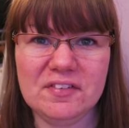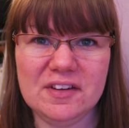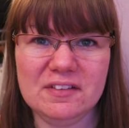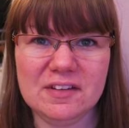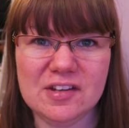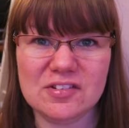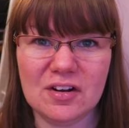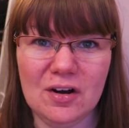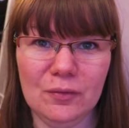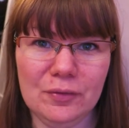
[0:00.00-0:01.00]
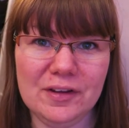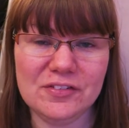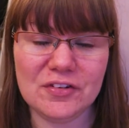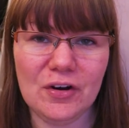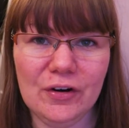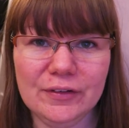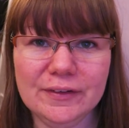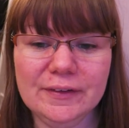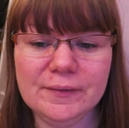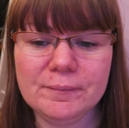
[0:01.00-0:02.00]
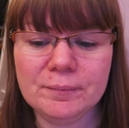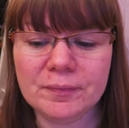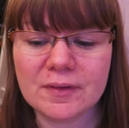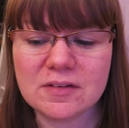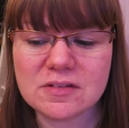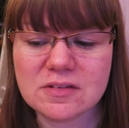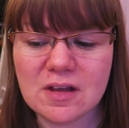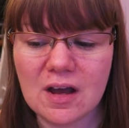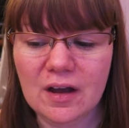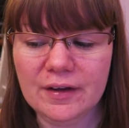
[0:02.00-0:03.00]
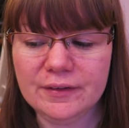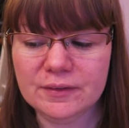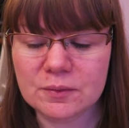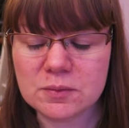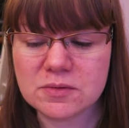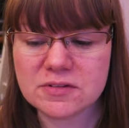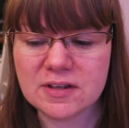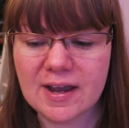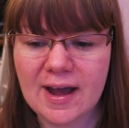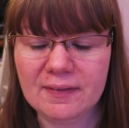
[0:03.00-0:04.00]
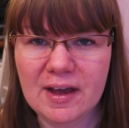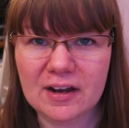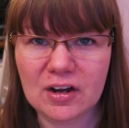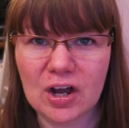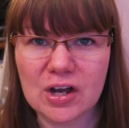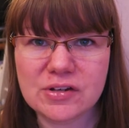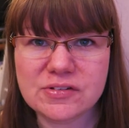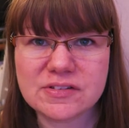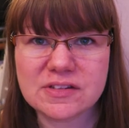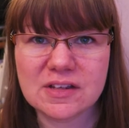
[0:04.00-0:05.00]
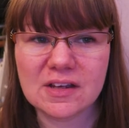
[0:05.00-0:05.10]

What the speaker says: it is a cold that he's got. So we'll see how that goes.